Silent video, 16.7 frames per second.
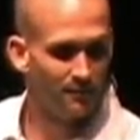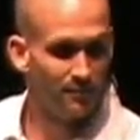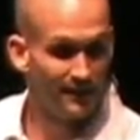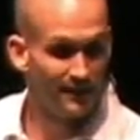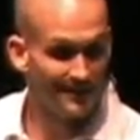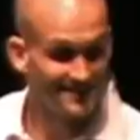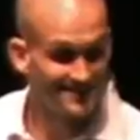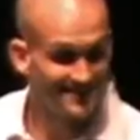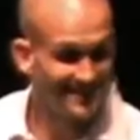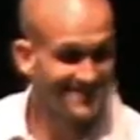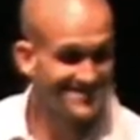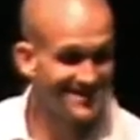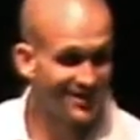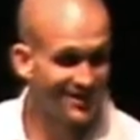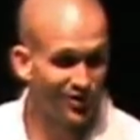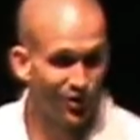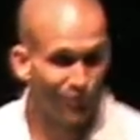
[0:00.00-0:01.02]
But it
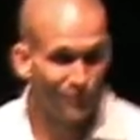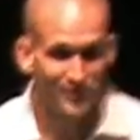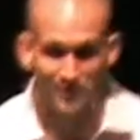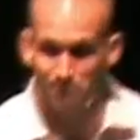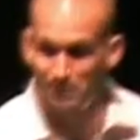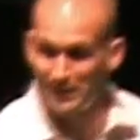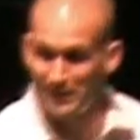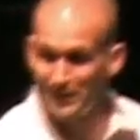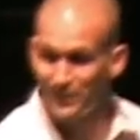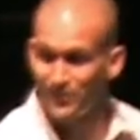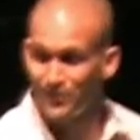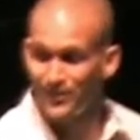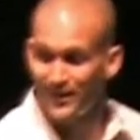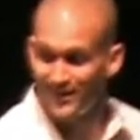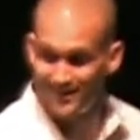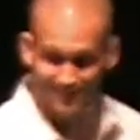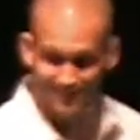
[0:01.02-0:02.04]
says that only
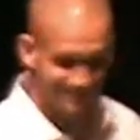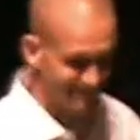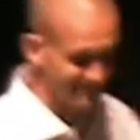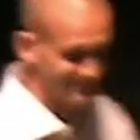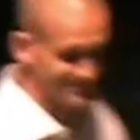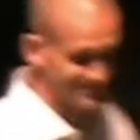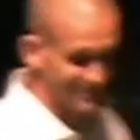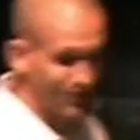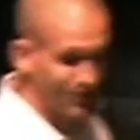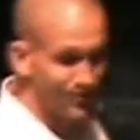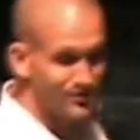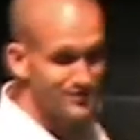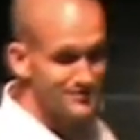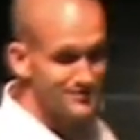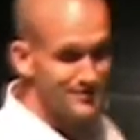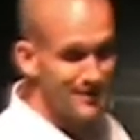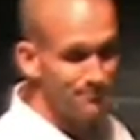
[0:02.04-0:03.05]
Peter and this other
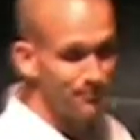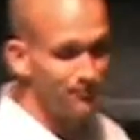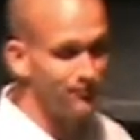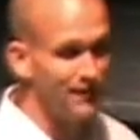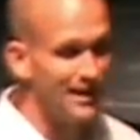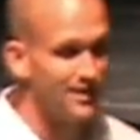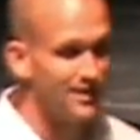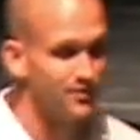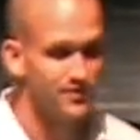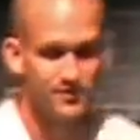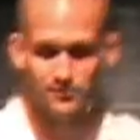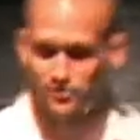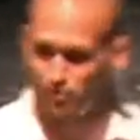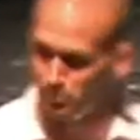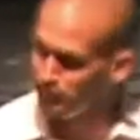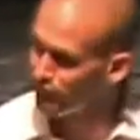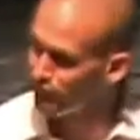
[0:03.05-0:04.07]
disciple followed him.
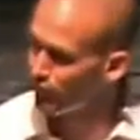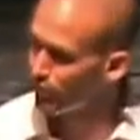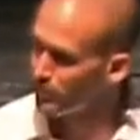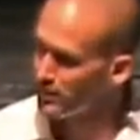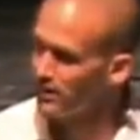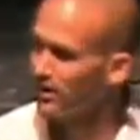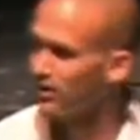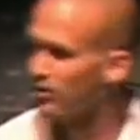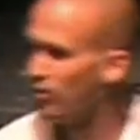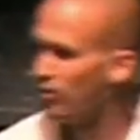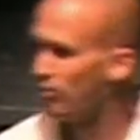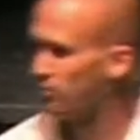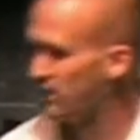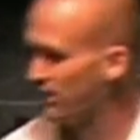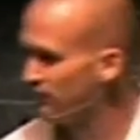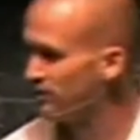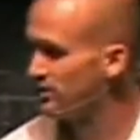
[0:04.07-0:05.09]
So before we get on
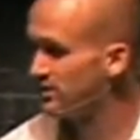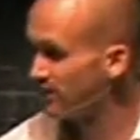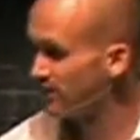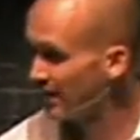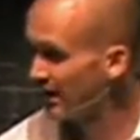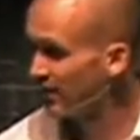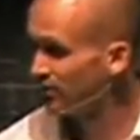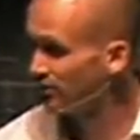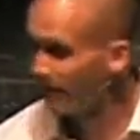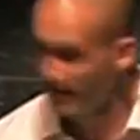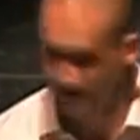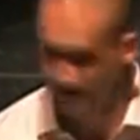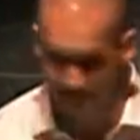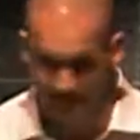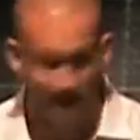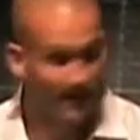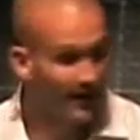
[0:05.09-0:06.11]
old Pete for denying
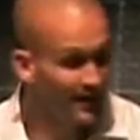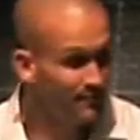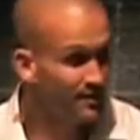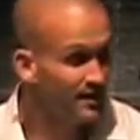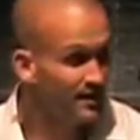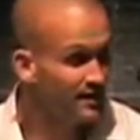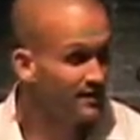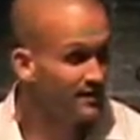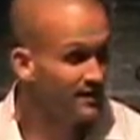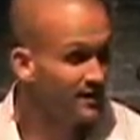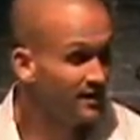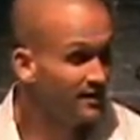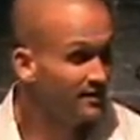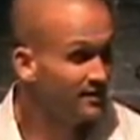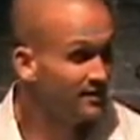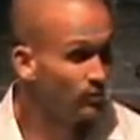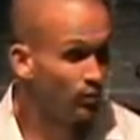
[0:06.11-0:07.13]
Christ, hey man,
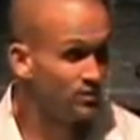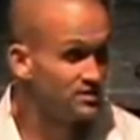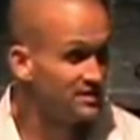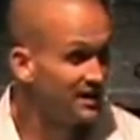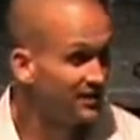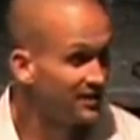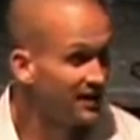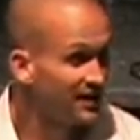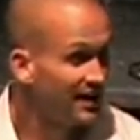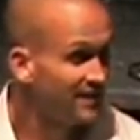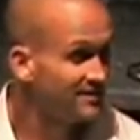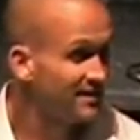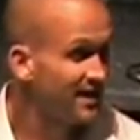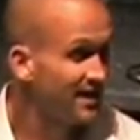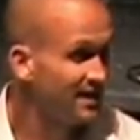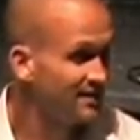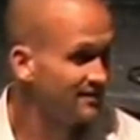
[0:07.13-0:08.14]
where's the other guys
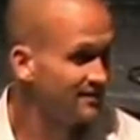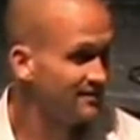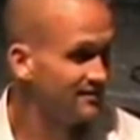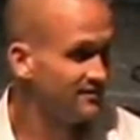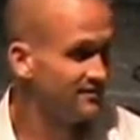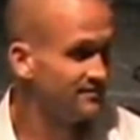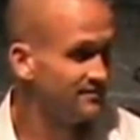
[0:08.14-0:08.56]
at?